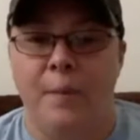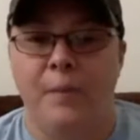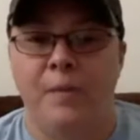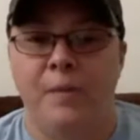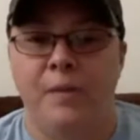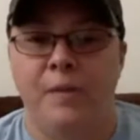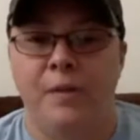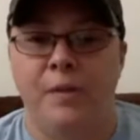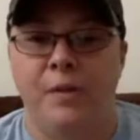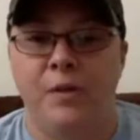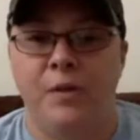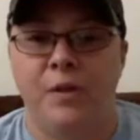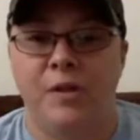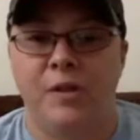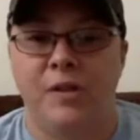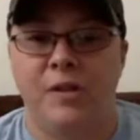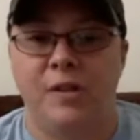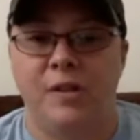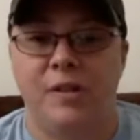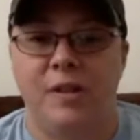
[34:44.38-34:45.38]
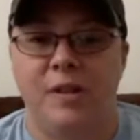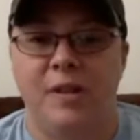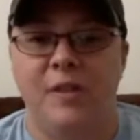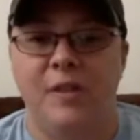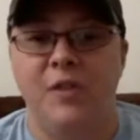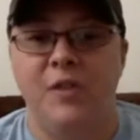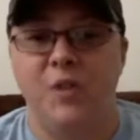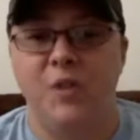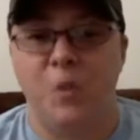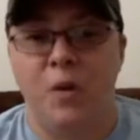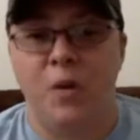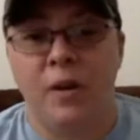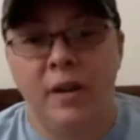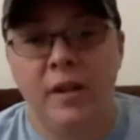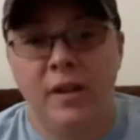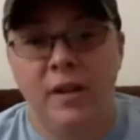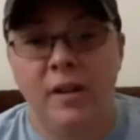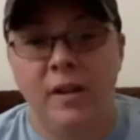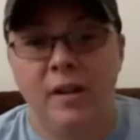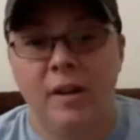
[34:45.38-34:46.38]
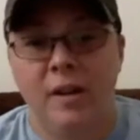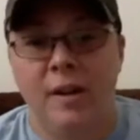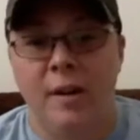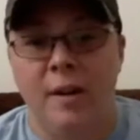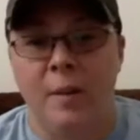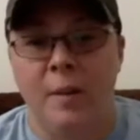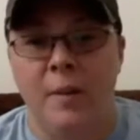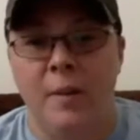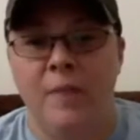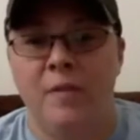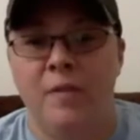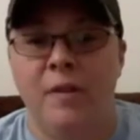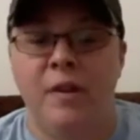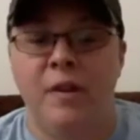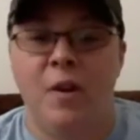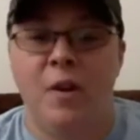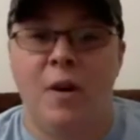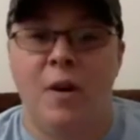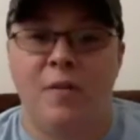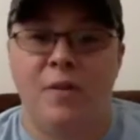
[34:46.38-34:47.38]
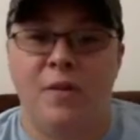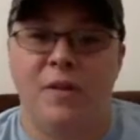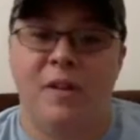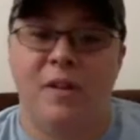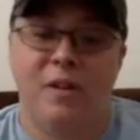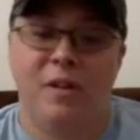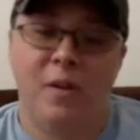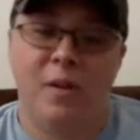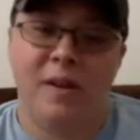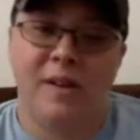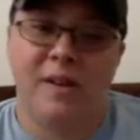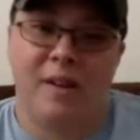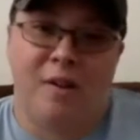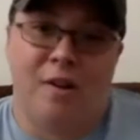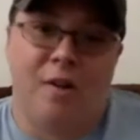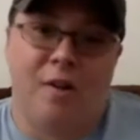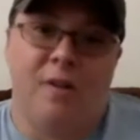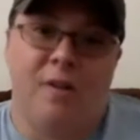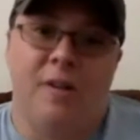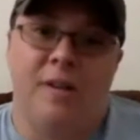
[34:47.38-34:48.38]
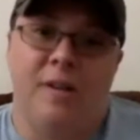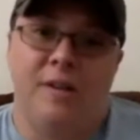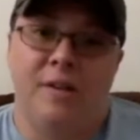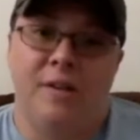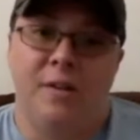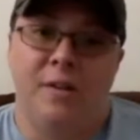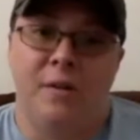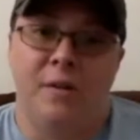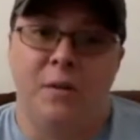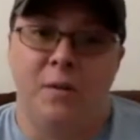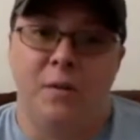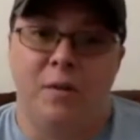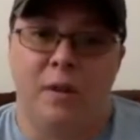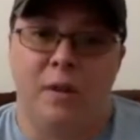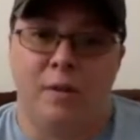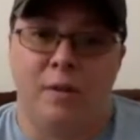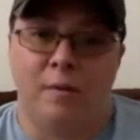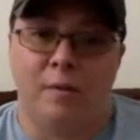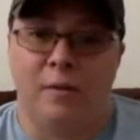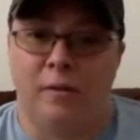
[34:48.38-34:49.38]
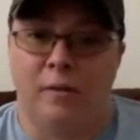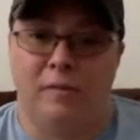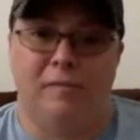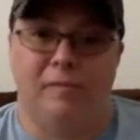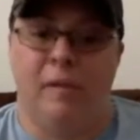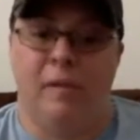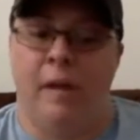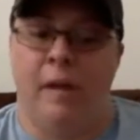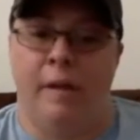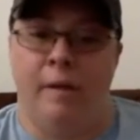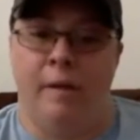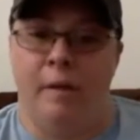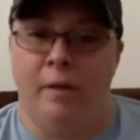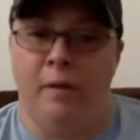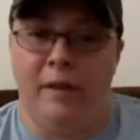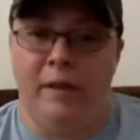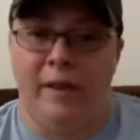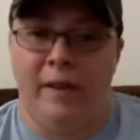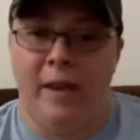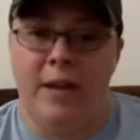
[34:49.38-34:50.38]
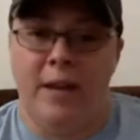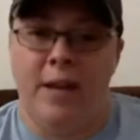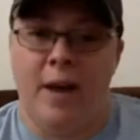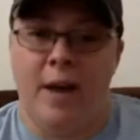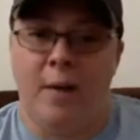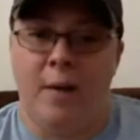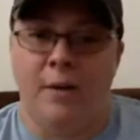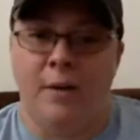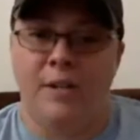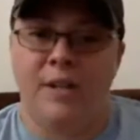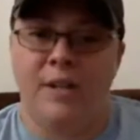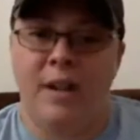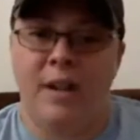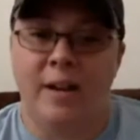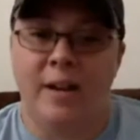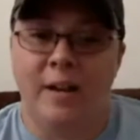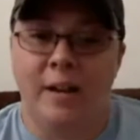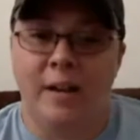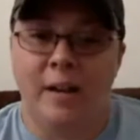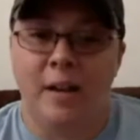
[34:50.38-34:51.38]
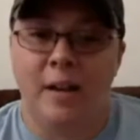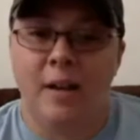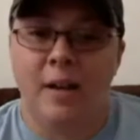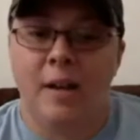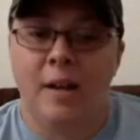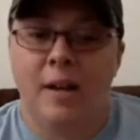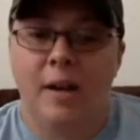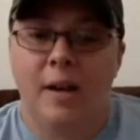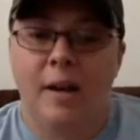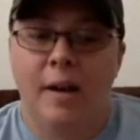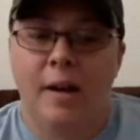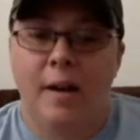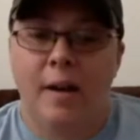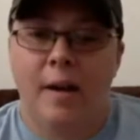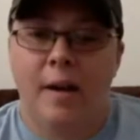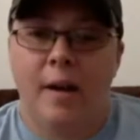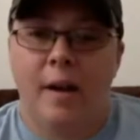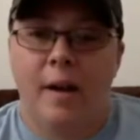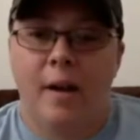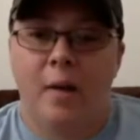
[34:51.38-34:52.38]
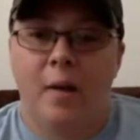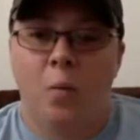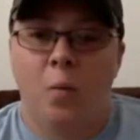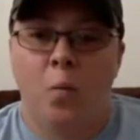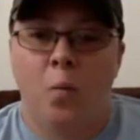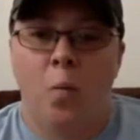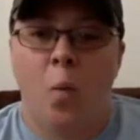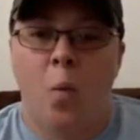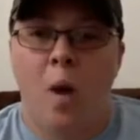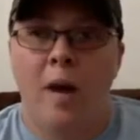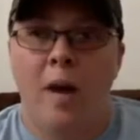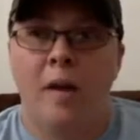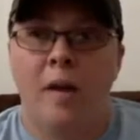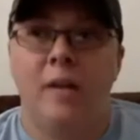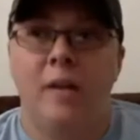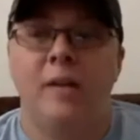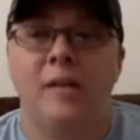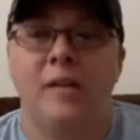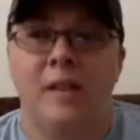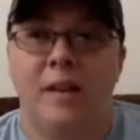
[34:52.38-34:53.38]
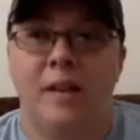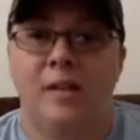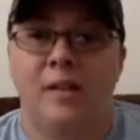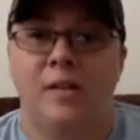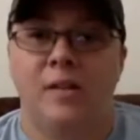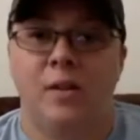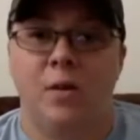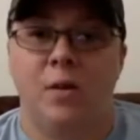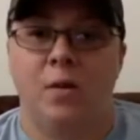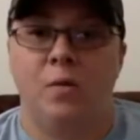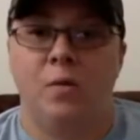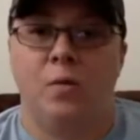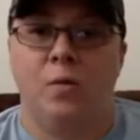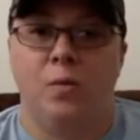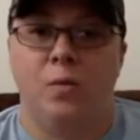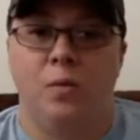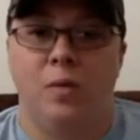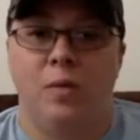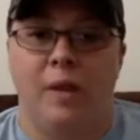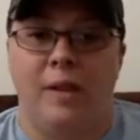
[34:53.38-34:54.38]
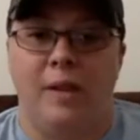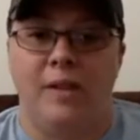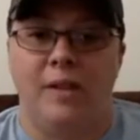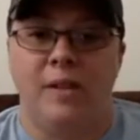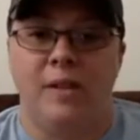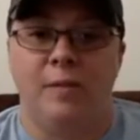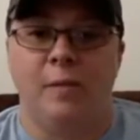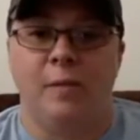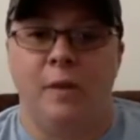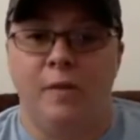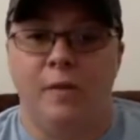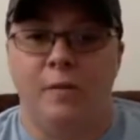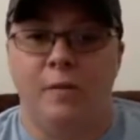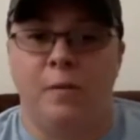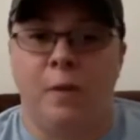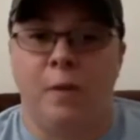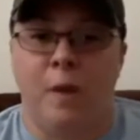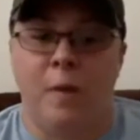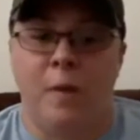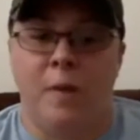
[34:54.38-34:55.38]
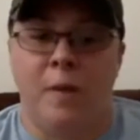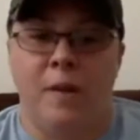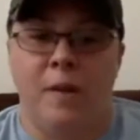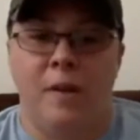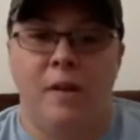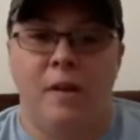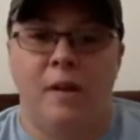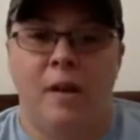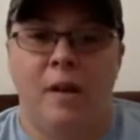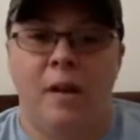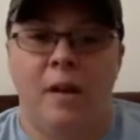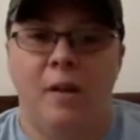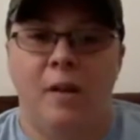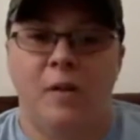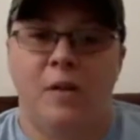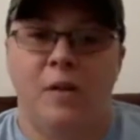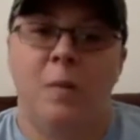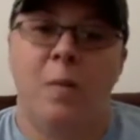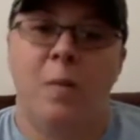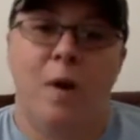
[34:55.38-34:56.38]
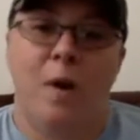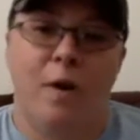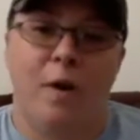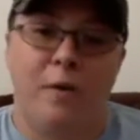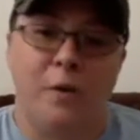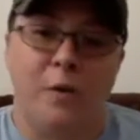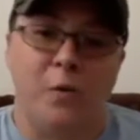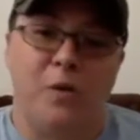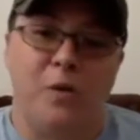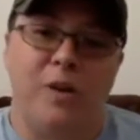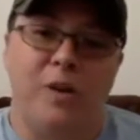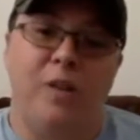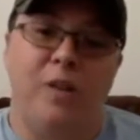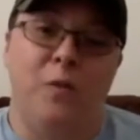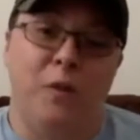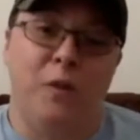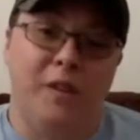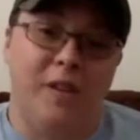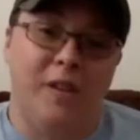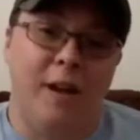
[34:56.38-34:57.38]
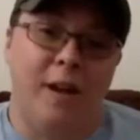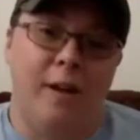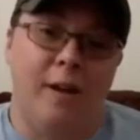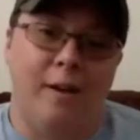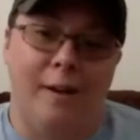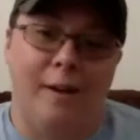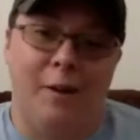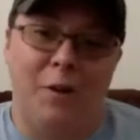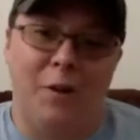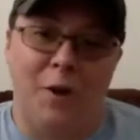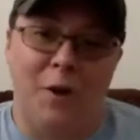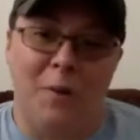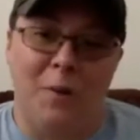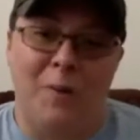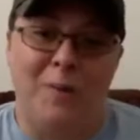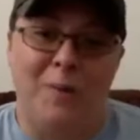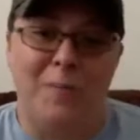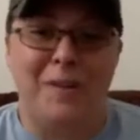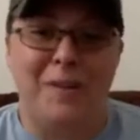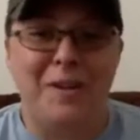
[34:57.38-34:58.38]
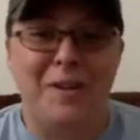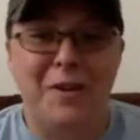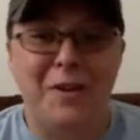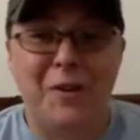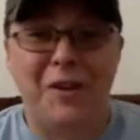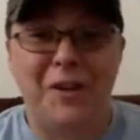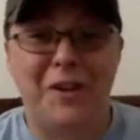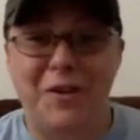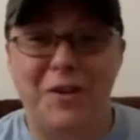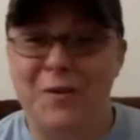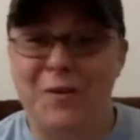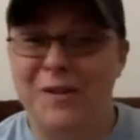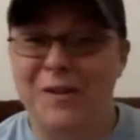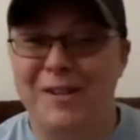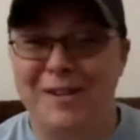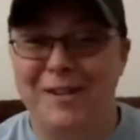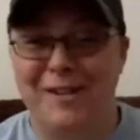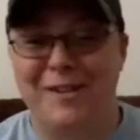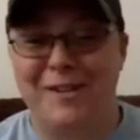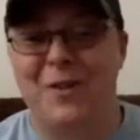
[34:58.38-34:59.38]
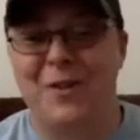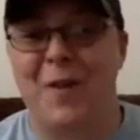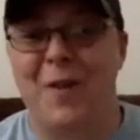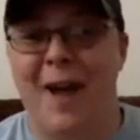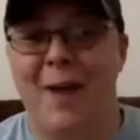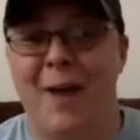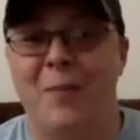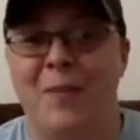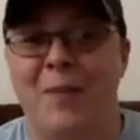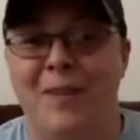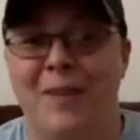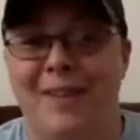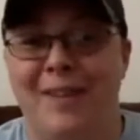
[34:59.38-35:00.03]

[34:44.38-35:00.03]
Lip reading: you just enjoy, even after you guys had a hard day too. You were there for I don't know, like 8 hours signing. What is that so like different for? I mean, I know some authors were really tired and getting grumpy, but you were just so happy